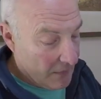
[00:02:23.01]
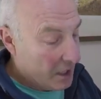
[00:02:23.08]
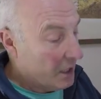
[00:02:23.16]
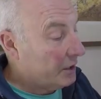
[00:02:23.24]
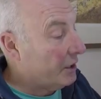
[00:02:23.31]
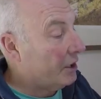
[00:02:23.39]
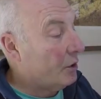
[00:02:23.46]

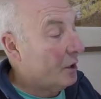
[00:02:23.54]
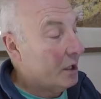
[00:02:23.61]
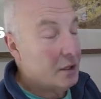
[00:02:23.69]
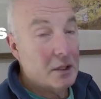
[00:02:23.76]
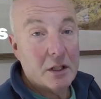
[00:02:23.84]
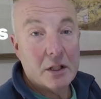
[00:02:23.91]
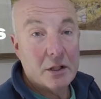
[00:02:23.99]
And there you are,
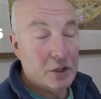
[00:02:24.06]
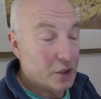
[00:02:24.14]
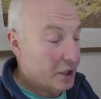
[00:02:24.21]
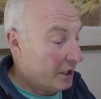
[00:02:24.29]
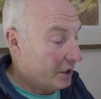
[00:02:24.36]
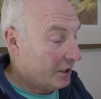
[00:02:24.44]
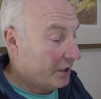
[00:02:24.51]
you
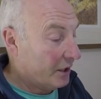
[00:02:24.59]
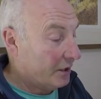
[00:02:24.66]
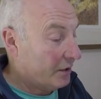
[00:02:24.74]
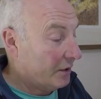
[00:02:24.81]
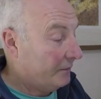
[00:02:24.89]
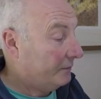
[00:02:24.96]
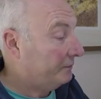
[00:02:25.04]
get your tickets.